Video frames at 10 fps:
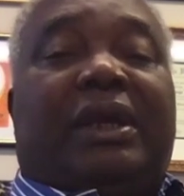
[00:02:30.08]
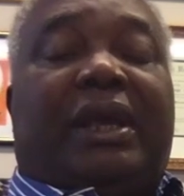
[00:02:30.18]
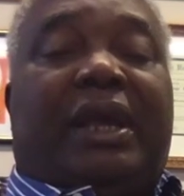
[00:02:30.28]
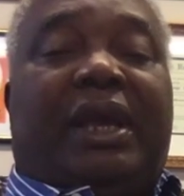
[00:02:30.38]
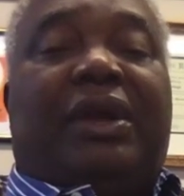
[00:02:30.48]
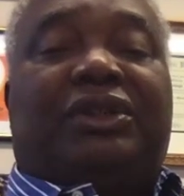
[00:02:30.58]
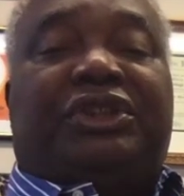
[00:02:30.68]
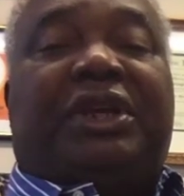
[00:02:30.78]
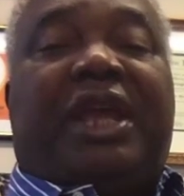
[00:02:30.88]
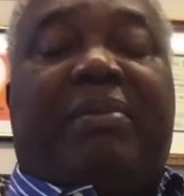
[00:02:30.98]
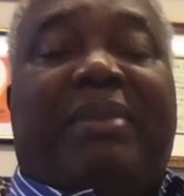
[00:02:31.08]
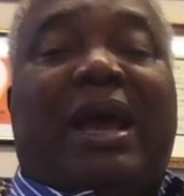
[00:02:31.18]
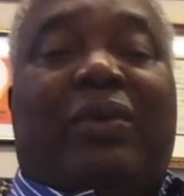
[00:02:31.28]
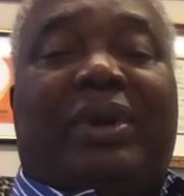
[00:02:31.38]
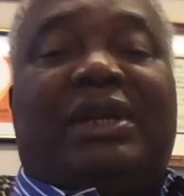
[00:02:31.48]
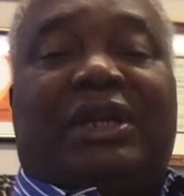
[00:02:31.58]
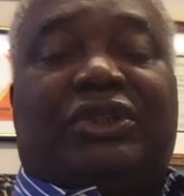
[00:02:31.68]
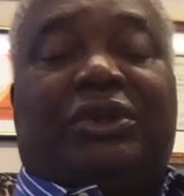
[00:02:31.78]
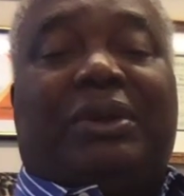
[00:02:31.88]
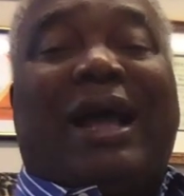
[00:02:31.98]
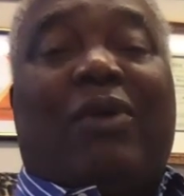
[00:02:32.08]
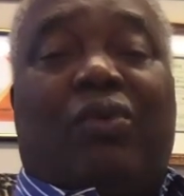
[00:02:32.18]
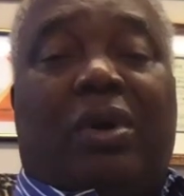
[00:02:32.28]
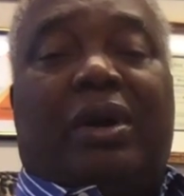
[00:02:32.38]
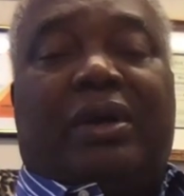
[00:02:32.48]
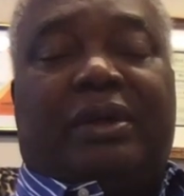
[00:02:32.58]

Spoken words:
he or she can bear witness to that work,